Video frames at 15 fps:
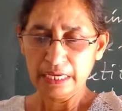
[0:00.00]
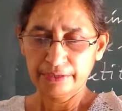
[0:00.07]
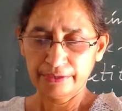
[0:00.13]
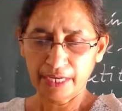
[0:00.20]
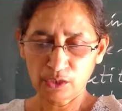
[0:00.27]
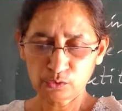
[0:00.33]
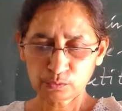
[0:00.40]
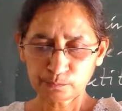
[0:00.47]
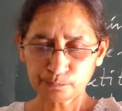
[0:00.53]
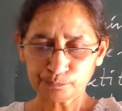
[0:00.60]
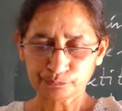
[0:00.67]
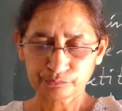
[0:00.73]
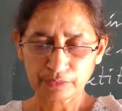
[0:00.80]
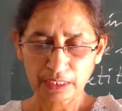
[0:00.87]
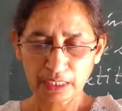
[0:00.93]

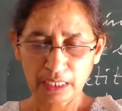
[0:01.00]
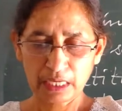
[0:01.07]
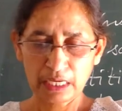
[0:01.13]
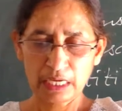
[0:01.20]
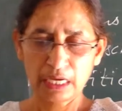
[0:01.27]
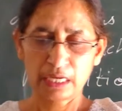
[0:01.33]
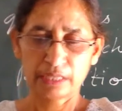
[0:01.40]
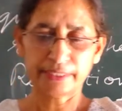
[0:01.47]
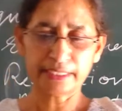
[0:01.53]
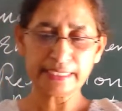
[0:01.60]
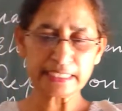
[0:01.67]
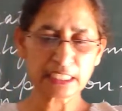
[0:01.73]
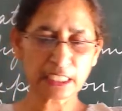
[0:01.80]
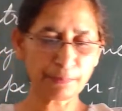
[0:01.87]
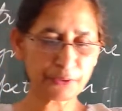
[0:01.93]
Now, the
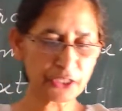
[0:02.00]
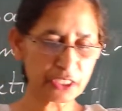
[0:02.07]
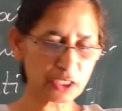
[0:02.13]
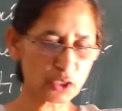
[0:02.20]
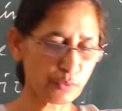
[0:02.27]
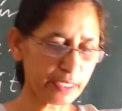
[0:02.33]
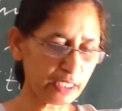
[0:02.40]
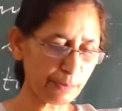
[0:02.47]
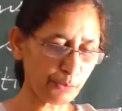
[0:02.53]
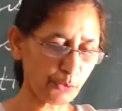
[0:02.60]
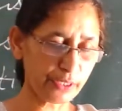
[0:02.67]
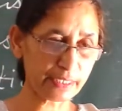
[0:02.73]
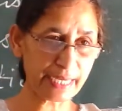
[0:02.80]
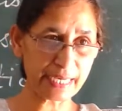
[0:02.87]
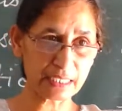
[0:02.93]
descriptions where the
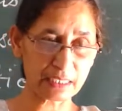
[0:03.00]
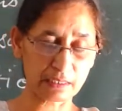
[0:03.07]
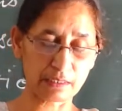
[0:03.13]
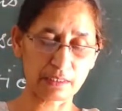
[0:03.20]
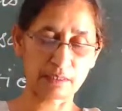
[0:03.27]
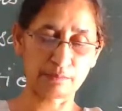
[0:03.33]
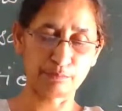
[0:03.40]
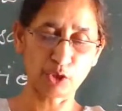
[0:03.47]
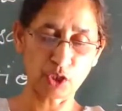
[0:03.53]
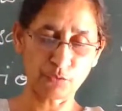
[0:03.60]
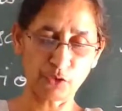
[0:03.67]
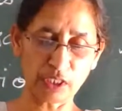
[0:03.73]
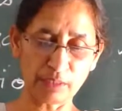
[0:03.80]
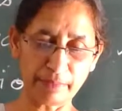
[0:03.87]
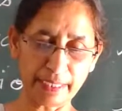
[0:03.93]
poet has
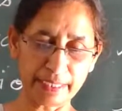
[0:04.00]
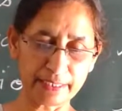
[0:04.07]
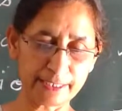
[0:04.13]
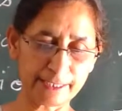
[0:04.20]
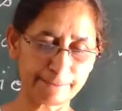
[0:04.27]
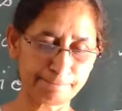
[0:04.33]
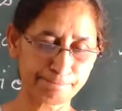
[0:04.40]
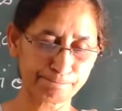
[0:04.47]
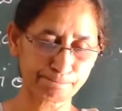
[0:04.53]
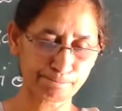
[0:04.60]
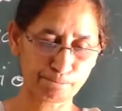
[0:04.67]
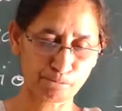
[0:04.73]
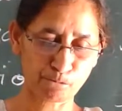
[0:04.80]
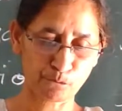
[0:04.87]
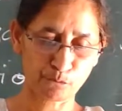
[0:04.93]
beautifully made,
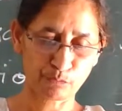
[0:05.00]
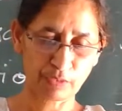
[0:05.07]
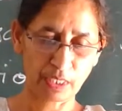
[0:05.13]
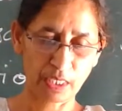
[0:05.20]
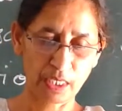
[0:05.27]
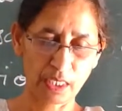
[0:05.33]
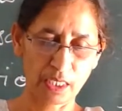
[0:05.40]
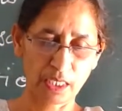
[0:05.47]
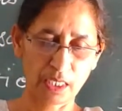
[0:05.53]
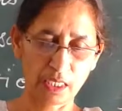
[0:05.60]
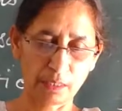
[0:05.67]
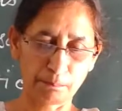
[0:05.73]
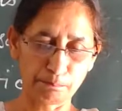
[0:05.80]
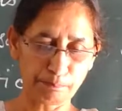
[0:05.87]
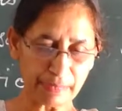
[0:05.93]

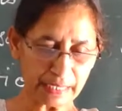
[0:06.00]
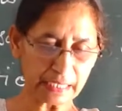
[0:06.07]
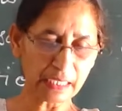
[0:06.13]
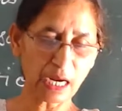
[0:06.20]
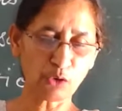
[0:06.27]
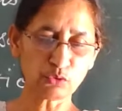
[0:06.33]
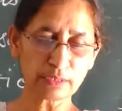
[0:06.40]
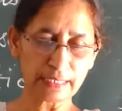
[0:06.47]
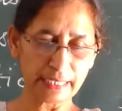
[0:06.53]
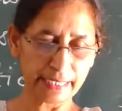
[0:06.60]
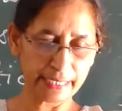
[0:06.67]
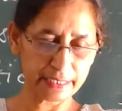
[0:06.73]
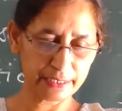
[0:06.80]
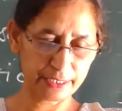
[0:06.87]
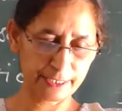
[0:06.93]
bee loud
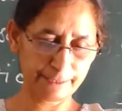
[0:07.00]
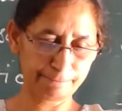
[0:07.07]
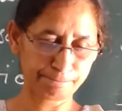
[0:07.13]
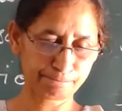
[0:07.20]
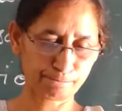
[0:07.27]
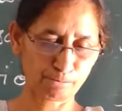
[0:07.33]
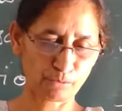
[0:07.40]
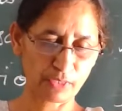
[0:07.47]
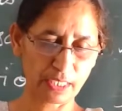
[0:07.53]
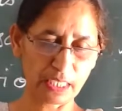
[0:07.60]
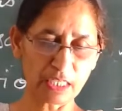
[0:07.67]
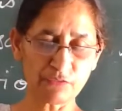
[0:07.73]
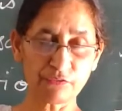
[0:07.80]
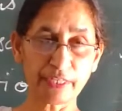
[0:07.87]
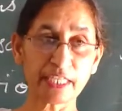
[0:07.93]
played,
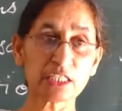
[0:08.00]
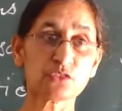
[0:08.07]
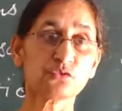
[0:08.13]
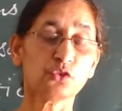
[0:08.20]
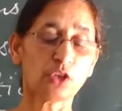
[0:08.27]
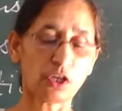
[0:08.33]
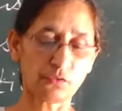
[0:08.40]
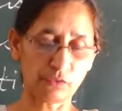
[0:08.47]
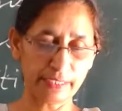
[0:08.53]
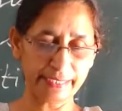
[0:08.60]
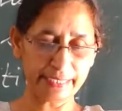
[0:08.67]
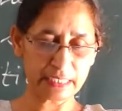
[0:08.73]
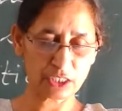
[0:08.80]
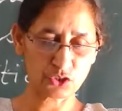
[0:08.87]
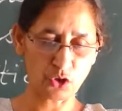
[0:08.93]
evenings full of
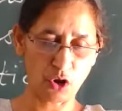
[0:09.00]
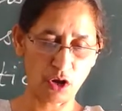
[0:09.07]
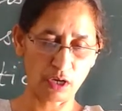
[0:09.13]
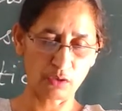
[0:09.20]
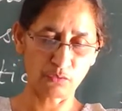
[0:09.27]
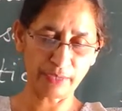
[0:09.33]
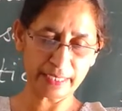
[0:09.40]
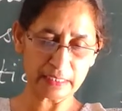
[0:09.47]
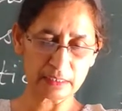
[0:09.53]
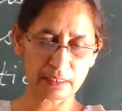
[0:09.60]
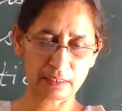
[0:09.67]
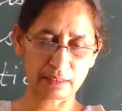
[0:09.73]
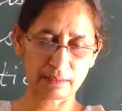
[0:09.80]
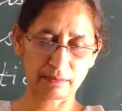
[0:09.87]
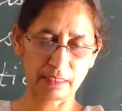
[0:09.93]
linnet
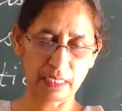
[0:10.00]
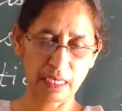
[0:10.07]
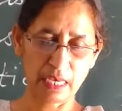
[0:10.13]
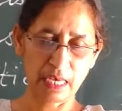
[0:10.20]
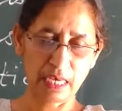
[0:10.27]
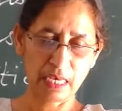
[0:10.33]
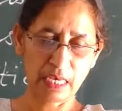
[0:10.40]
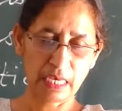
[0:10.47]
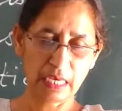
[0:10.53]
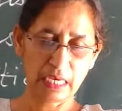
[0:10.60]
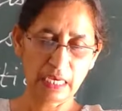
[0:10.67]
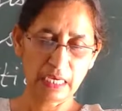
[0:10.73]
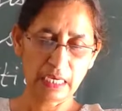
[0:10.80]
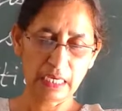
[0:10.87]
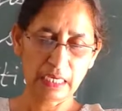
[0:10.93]
wings,
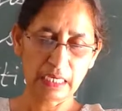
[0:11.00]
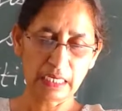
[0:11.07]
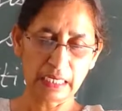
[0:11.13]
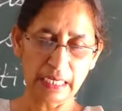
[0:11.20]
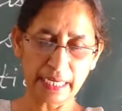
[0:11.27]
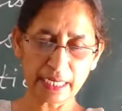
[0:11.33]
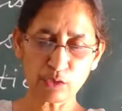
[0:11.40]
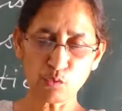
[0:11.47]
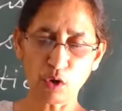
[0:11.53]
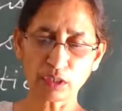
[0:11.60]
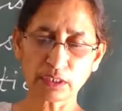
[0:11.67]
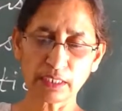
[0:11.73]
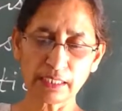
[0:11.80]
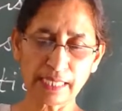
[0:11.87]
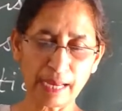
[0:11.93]
lake
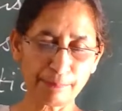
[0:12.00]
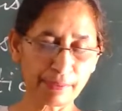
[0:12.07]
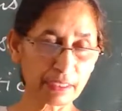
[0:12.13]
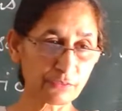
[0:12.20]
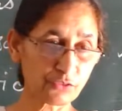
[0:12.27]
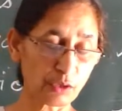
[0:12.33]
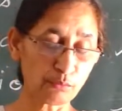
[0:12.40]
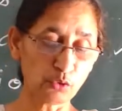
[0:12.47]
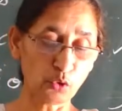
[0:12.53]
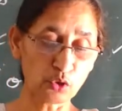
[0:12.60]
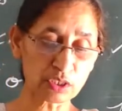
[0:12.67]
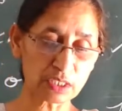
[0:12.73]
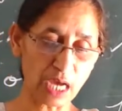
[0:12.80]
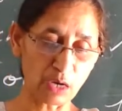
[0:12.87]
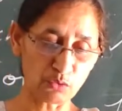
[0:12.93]
water lapping from low
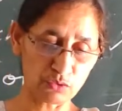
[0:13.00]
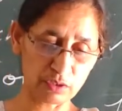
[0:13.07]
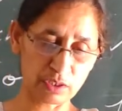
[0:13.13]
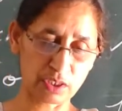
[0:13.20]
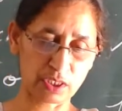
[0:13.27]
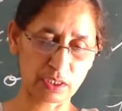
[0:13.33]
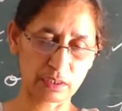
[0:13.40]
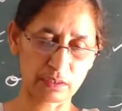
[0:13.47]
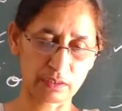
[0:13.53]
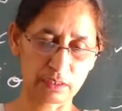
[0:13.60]
sounds.